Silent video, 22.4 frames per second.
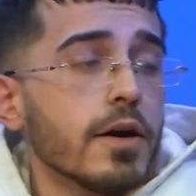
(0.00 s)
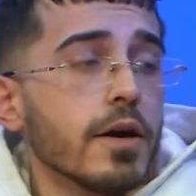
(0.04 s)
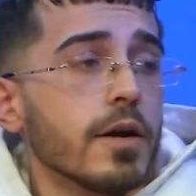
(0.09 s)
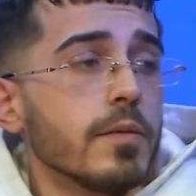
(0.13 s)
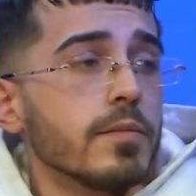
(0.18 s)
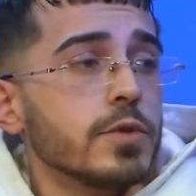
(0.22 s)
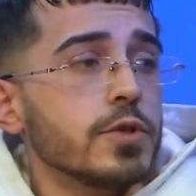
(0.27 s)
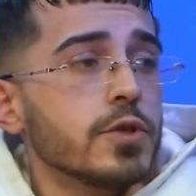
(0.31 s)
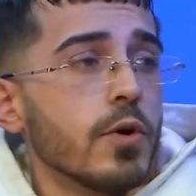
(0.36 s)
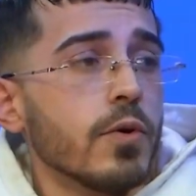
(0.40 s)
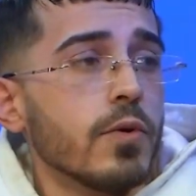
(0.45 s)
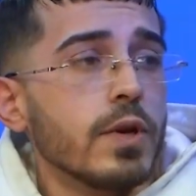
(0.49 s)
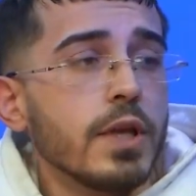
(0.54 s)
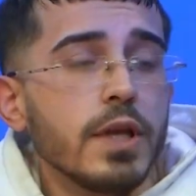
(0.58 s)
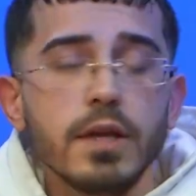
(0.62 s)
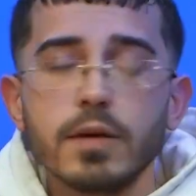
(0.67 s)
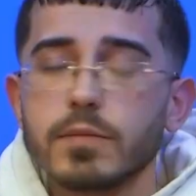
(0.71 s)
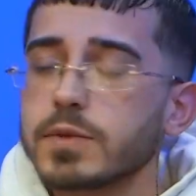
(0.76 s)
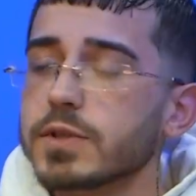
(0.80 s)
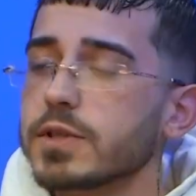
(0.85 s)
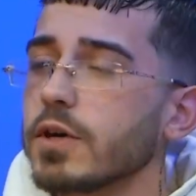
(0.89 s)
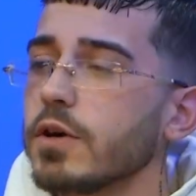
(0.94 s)
Jody
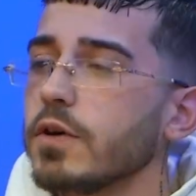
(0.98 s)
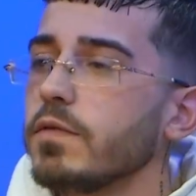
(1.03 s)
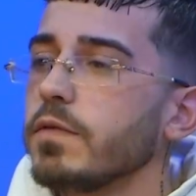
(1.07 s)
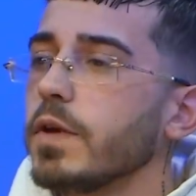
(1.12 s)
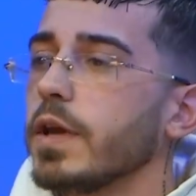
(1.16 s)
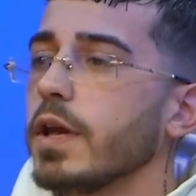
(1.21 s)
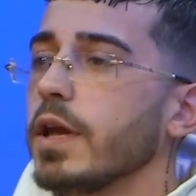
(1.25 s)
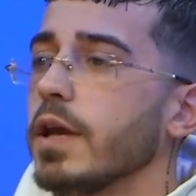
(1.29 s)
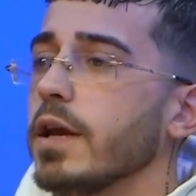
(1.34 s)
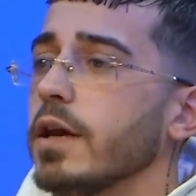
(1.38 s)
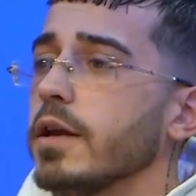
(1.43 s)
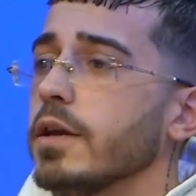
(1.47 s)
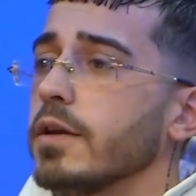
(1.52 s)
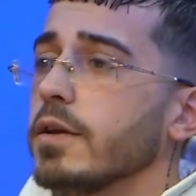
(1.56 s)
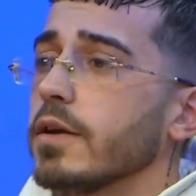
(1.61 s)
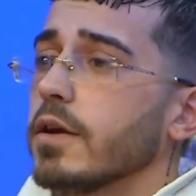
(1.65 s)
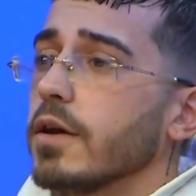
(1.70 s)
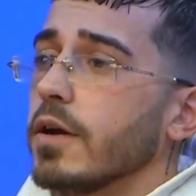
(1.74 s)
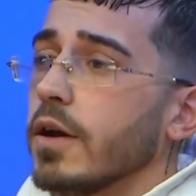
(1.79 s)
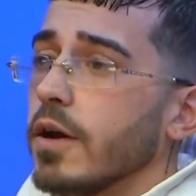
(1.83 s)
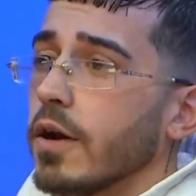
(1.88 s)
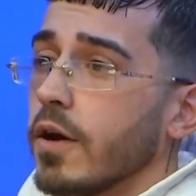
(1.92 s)
himself, and
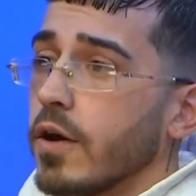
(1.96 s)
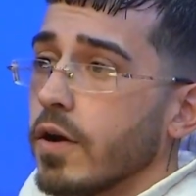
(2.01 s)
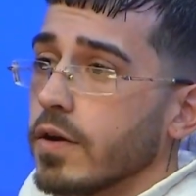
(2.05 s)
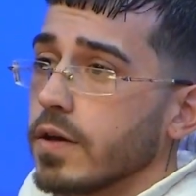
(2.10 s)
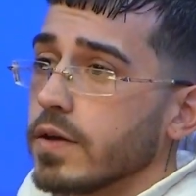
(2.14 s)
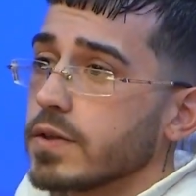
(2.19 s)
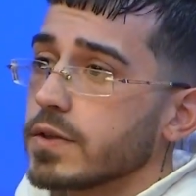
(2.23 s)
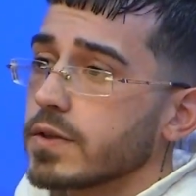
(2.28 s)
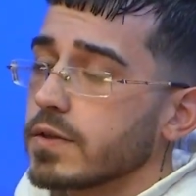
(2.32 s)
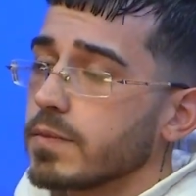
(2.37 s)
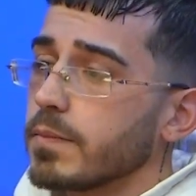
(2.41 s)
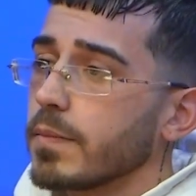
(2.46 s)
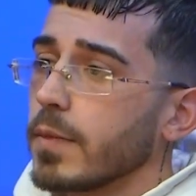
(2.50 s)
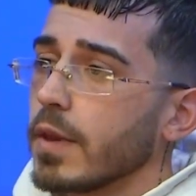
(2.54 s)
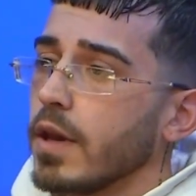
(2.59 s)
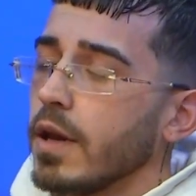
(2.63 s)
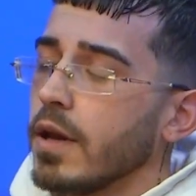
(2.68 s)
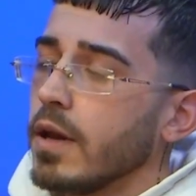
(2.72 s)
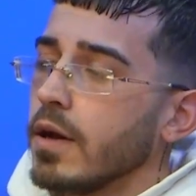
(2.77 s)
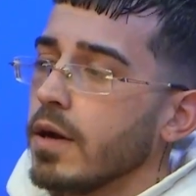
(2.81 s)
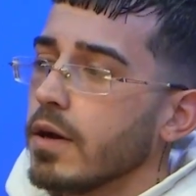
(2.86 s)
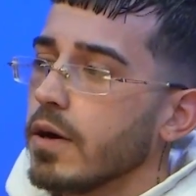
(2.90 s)
an artist.
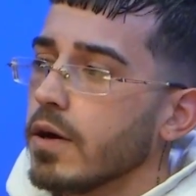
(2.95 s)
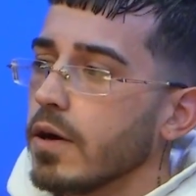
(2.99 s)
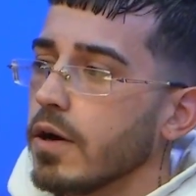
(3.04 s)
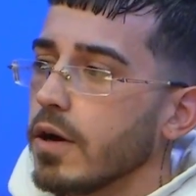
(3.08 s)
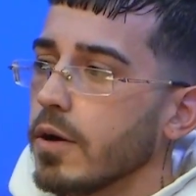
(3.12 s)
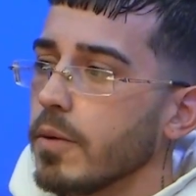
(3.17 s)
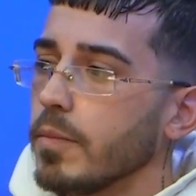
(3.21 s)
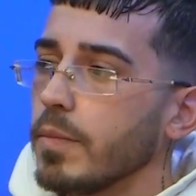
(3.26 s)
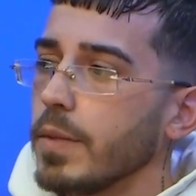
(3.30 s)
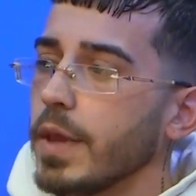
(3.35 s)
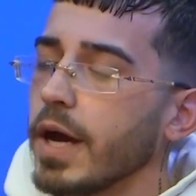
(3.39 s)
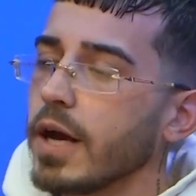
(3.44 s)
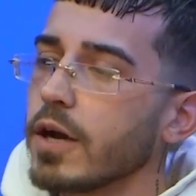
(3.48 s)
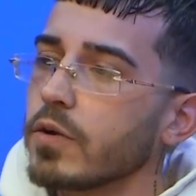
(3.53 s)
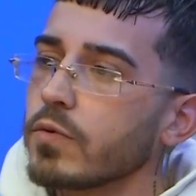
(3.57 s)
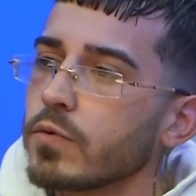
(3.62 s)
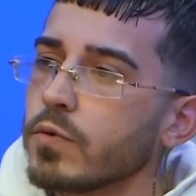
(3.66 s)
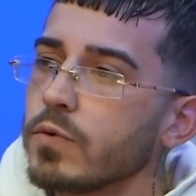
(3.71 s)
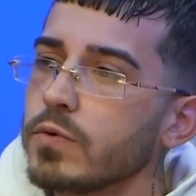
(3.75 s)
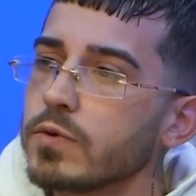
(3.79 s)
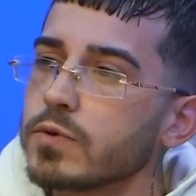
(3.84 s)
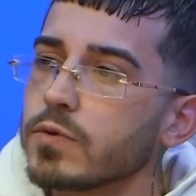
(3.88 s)
That
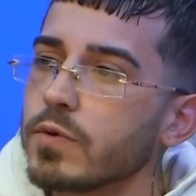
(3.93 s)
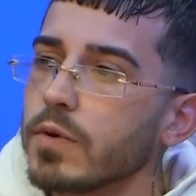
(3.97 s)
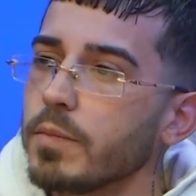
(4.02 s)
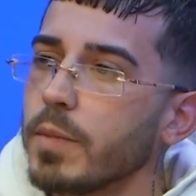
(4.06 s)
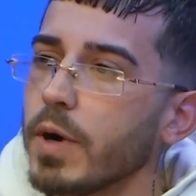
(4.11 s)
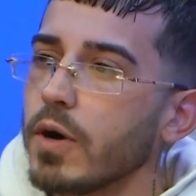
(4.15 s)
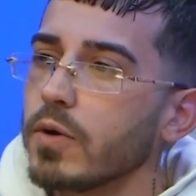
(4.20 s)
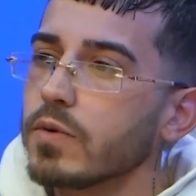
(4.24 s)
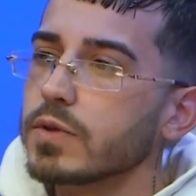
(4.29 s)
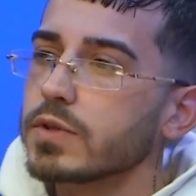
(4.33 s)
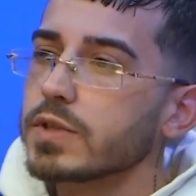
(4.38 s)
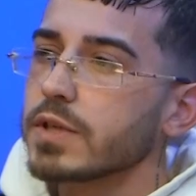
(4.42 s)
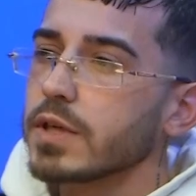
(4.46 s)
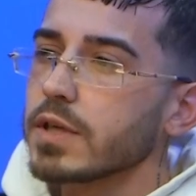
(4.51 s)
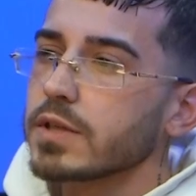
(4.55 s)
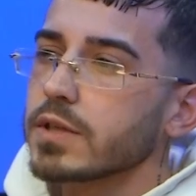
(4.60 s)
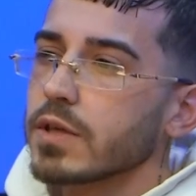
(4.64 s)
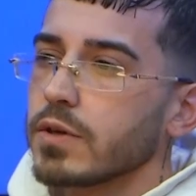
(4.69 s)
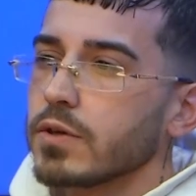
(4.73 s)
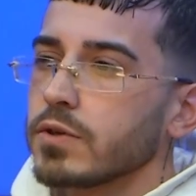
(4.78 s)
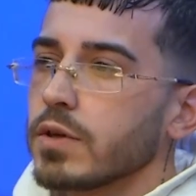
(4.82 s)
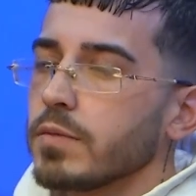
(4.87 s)
grew to about
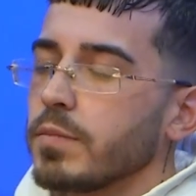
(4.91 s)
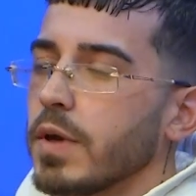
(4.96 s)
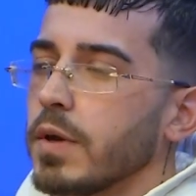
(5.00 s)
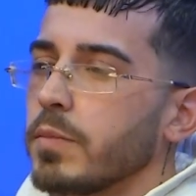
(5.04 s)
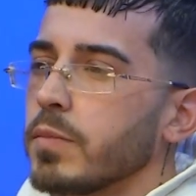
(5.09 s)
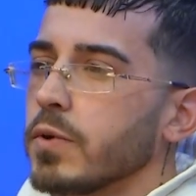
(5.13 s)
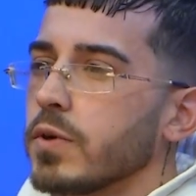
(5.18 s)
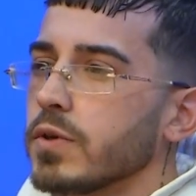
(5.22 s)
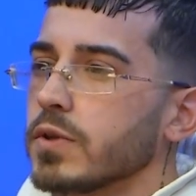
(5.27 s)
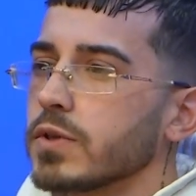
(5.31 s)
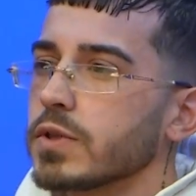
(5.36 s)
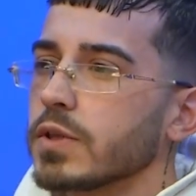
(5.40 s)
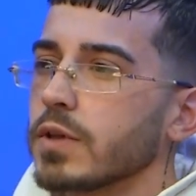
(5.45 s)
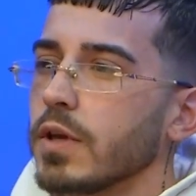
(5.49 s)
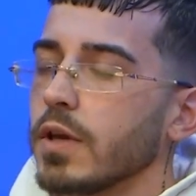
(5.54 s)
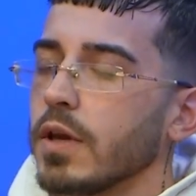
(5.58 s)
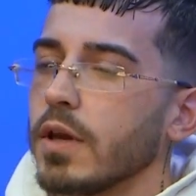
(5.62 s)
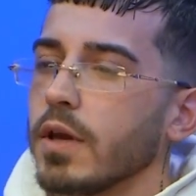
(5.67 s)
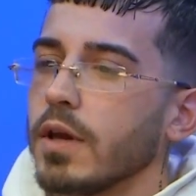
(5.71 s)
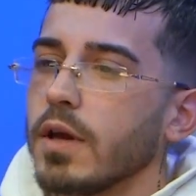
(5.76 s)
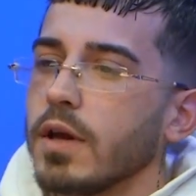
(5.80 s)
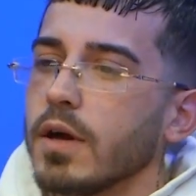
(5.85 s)
600 members.
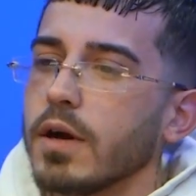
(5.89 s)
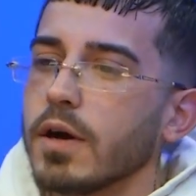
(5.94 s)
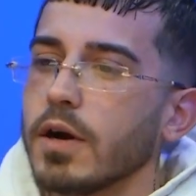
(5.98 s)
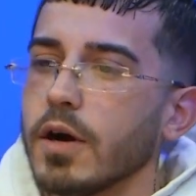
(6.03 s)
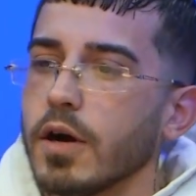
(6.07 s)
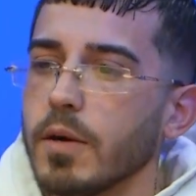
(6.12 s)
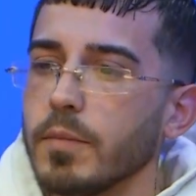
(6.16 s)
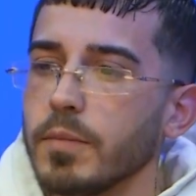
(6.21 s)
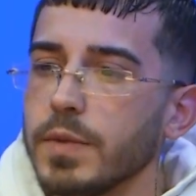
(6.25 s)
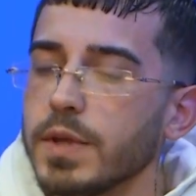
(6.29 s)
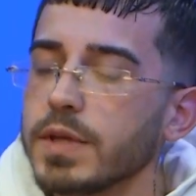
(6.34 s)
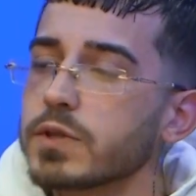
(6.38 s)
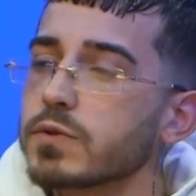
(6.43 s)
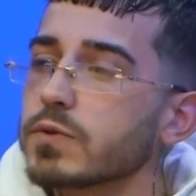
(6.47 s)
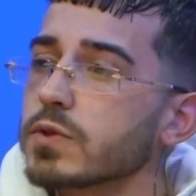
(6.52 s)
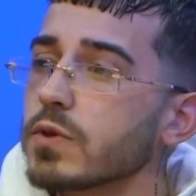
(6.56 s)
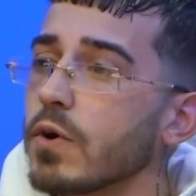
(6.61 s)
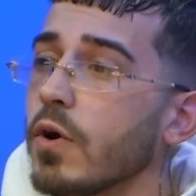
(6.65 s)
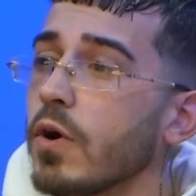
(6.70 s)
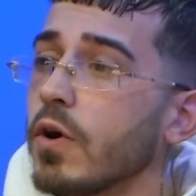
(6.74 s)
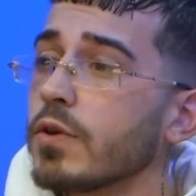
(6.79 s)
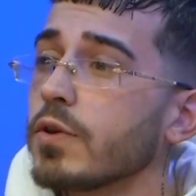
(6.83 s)
This
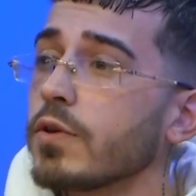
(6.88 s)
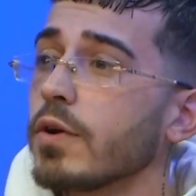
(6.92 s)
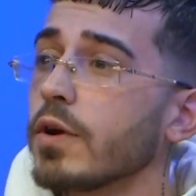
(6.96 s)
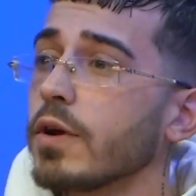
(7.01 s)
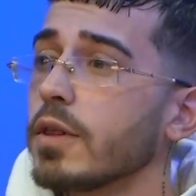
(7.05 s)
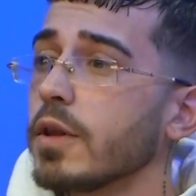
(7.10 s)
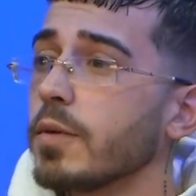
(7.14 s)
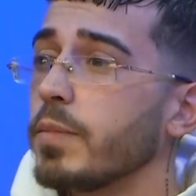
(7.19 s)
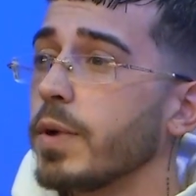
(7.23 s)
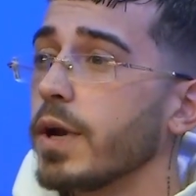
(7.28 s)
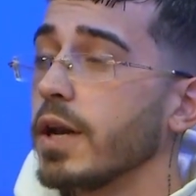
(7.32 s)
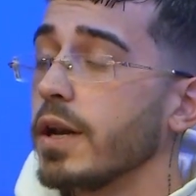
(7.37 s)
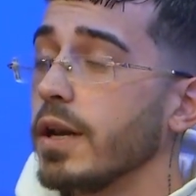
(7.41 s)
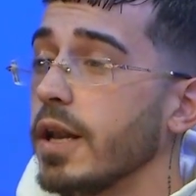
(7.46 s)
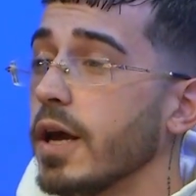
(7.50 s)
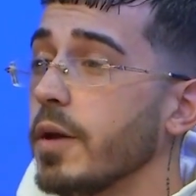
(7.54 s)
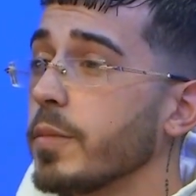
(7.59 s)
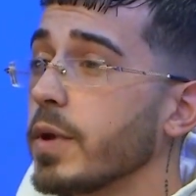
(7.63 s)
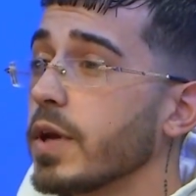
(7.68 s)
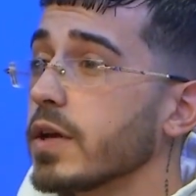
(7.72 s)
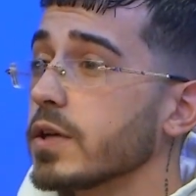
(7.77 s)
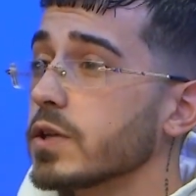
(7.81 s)
was all during the
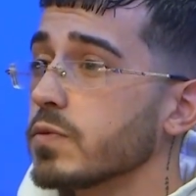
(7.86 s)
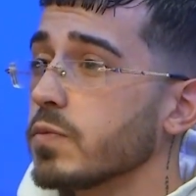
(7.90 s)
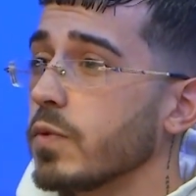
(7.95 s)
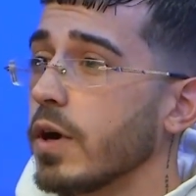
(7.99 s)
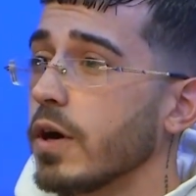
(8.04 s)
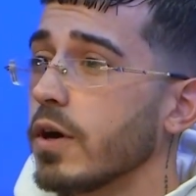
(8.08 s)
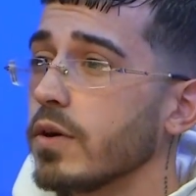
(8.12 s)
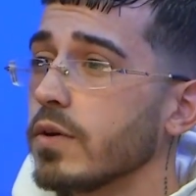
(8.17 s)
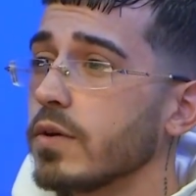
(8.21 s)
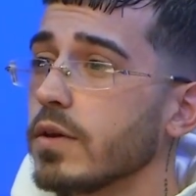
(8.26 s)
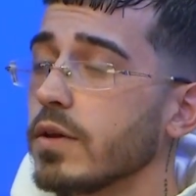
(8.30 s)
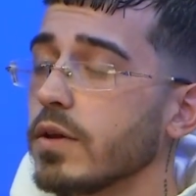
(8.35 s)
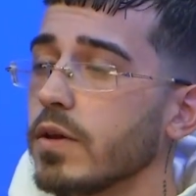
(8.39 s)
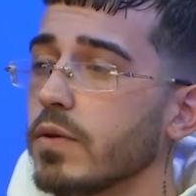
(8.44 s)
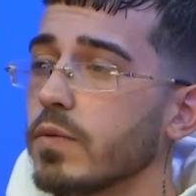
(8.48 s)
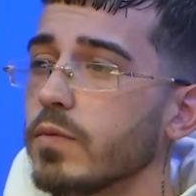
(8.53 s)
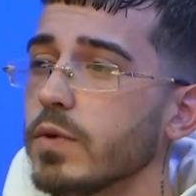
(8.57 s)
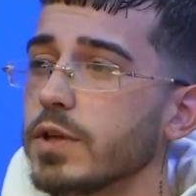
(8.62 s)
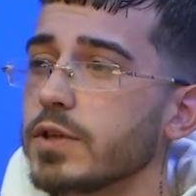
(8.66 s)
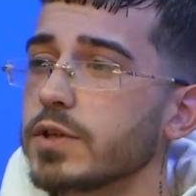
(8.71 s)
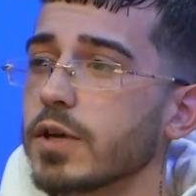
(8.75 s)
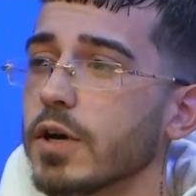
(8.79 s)
pandemic as well,
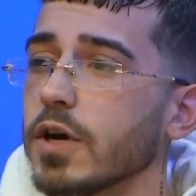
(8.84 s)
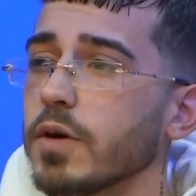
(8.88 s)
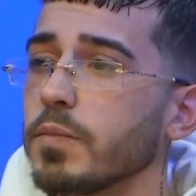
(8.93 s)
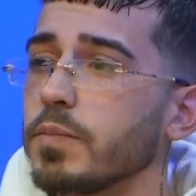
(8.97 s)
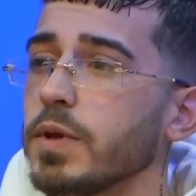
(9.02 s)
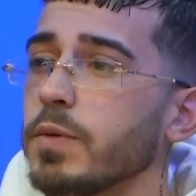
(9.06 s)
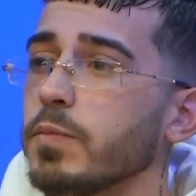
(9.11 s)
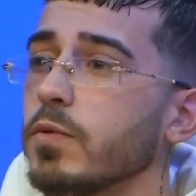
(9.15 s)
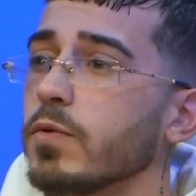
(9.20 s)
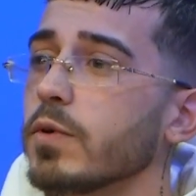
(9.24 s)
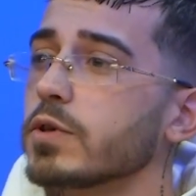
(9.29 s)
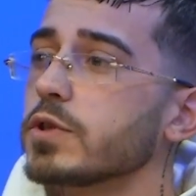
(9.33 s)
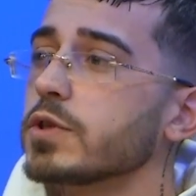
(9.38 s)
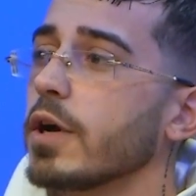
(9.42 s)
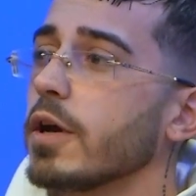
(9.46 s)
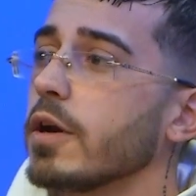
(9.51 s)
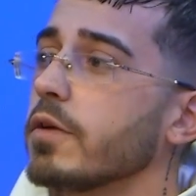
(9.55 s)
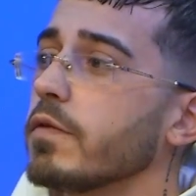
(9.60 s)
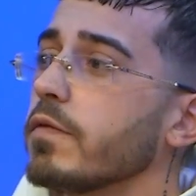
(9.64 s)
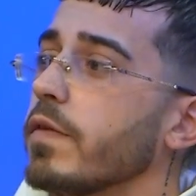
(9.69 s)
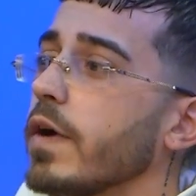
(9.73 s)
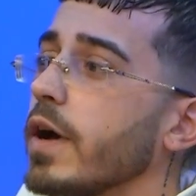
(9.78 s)
which people were
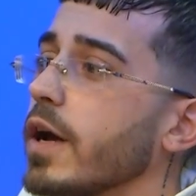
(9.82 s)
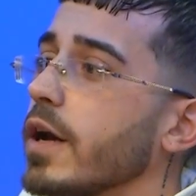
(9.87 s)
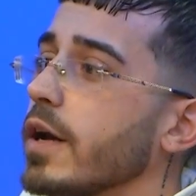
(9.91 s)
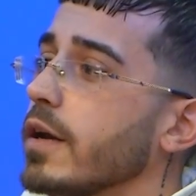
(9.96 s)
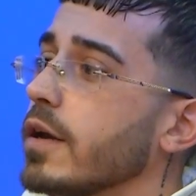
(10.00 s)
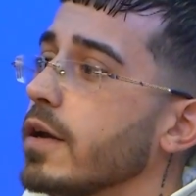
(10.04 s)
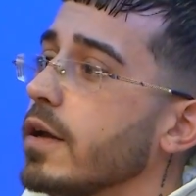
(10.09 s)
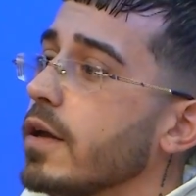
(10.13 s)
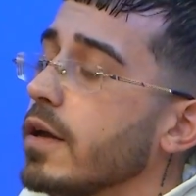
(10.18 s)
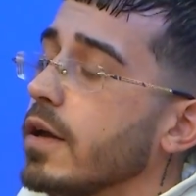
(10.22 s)
trying to find